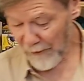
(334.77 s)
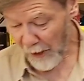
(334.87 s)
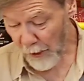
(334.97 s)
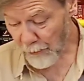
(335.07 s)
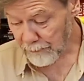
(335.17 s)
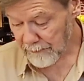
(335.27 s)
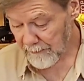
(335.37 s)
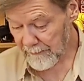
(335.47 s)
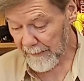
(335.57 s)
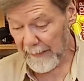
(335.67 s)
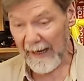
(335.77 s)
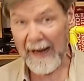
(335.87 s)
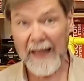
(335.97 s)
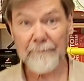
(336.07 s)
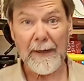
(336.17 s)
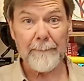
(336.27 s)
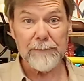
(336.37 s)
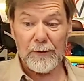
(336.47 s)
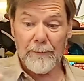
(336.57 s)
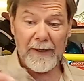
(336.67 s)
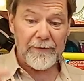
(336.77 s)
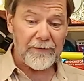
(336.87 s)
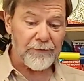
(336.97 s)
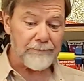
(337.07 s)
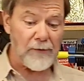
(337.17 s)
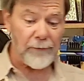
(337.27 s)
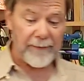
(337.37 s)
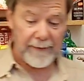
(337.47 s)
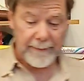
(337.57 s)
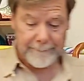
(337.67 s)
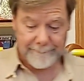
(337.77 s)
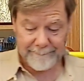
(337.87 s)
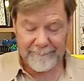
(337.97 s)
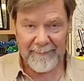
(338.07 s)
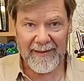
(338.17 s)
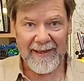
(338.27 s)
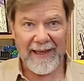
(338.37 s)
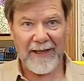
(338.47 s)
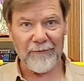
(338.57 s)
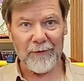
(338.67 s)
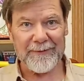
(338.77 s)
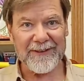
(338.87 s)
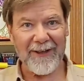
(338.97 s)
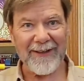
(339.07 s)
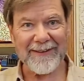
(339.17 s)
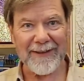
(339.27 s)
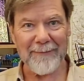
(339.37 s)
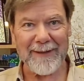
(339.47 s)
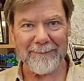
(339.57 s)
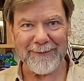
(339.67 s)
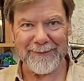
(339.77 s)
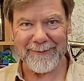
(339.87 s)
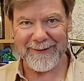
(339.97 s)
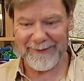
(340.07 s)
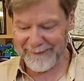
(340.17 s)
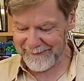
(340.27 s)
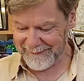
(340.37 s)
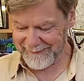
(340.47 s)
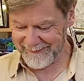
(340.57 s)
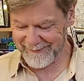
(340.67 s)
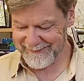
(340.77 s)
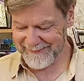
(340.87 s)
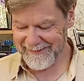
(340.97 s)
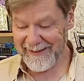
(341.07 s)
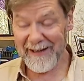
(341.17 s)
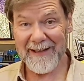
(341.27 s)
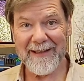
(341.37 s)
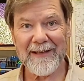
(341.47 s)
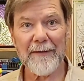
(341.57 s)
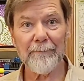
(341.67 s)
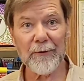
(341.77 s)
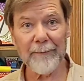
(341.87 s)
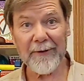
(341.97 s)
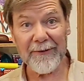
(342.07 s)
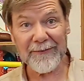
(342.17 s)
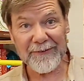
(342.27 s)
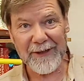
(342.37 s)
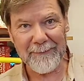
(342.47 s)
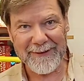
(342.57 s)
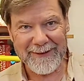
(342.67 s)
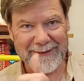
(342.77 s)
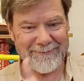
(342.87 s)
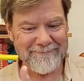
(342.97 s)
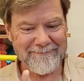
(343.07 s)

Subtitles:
Oh, I have my blueberry smoothie, and we'll be talking about blueberries. Blueberries are coming in.